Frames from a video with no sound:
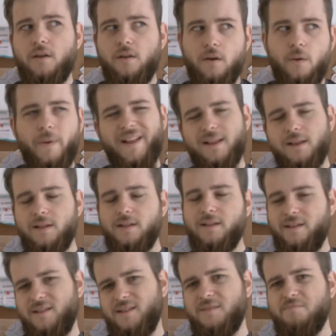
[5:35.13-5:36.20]
Well,
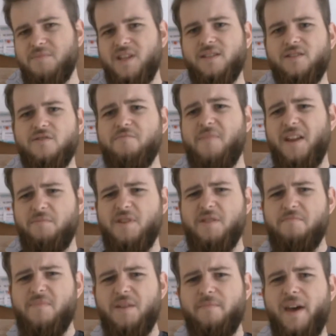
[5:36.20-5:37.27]
that means you might be a
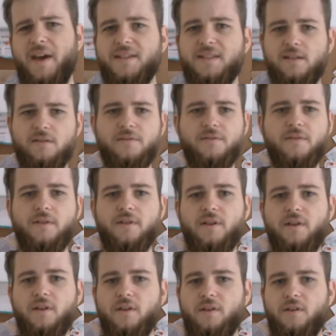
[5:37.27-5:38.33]
min-maxer.
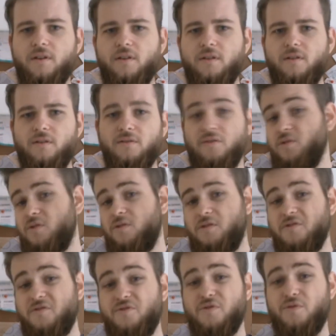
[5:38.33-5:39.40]
Or
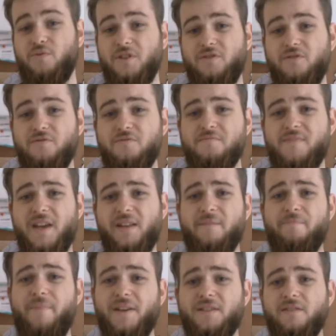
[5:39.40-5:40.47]
do you want to make the
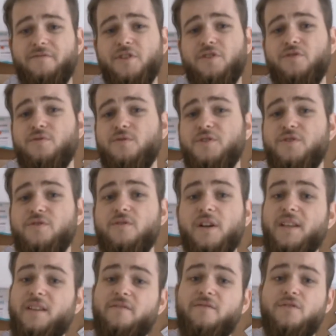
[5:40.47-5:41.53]
best of the tools you are
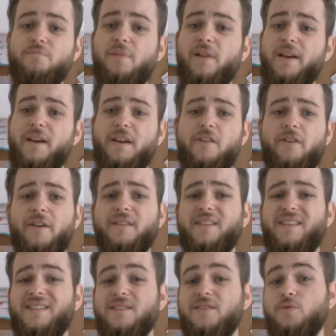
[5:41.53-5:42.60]
given to play a character
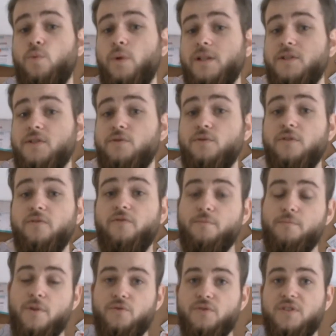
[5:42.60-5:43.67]
that is well suited for
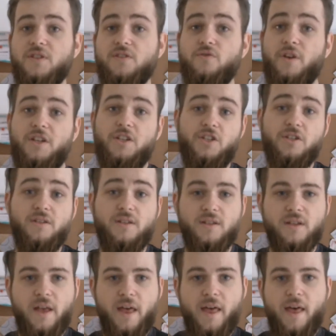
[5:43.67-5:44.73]
most situations?
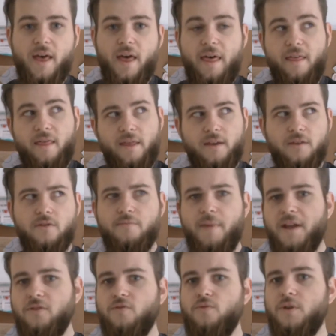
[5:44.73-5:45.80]
Then you
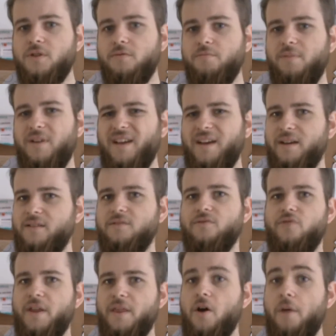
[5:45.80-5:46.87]
might want to play a
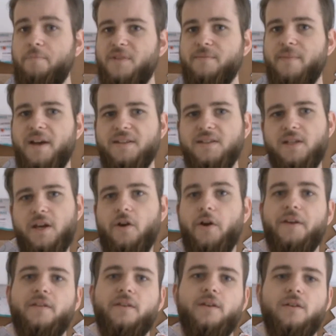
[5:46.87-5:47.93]
rather optimized
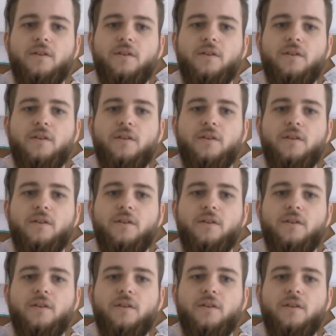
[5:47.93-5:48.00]
character.